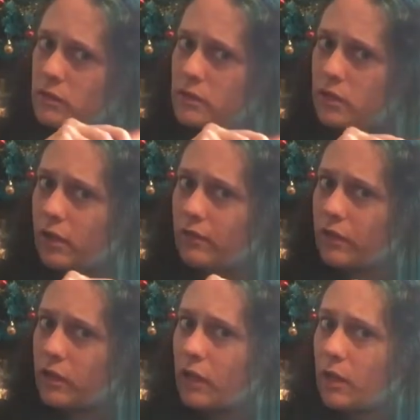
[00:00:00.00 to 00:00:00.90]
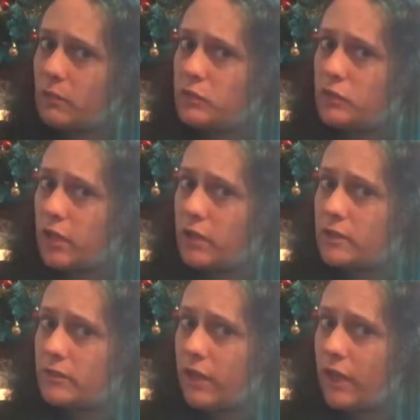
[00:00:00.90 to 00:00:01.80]
So I figured I would try
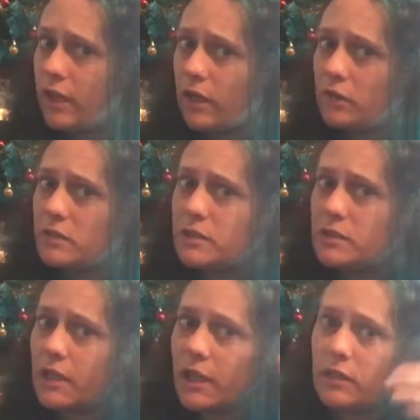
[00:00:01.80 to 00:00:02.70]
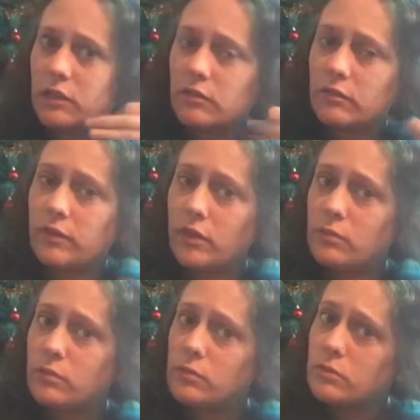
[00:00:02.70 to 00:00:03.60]
this flat iron since it had good
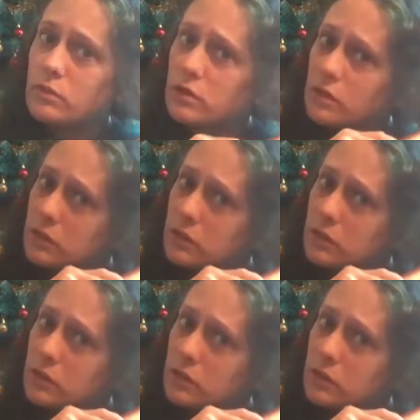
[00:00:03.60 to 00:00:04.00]
reviews.